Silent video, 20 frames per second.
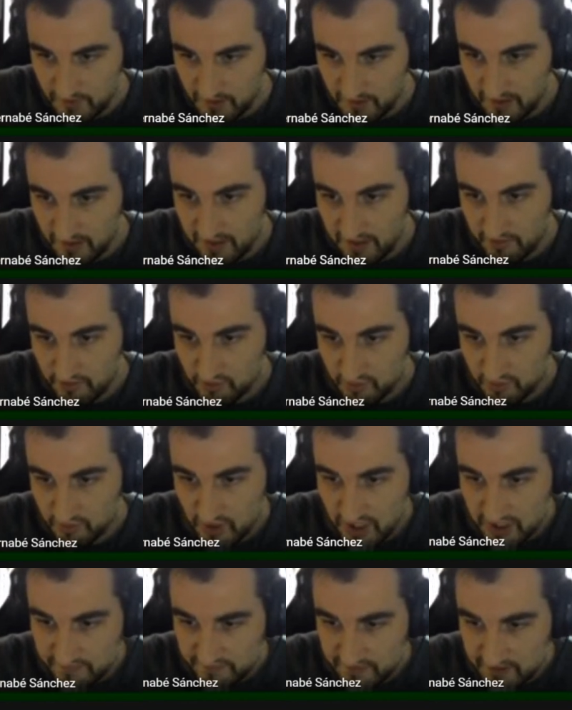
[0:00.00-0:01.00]
How you
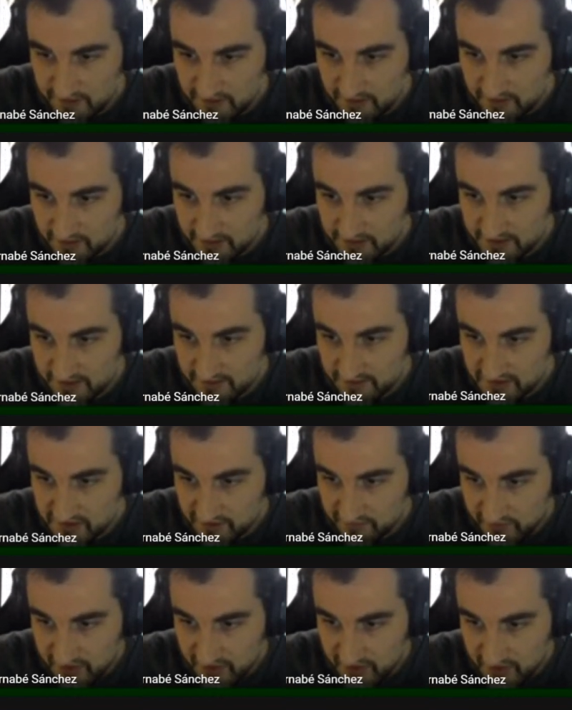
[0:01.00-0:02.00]
drive it? It's a
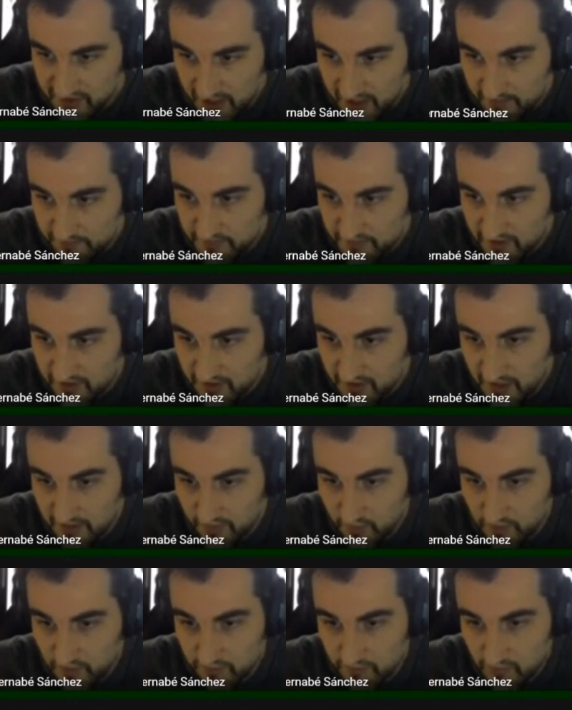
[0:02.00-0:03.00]
drifting game. The
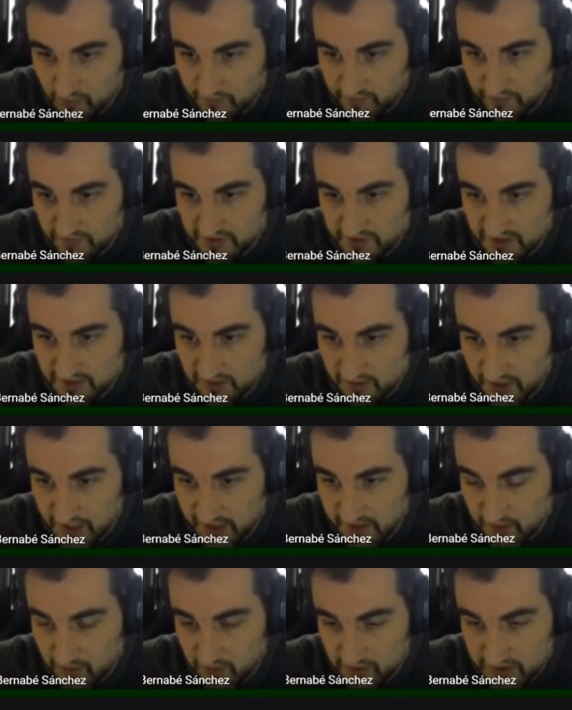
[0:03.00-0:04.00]
car will move
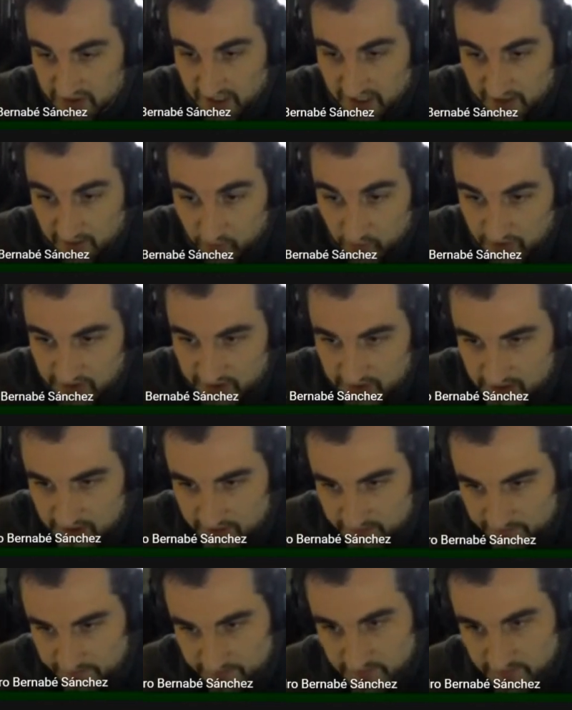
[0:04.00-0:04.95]
straight or sideways.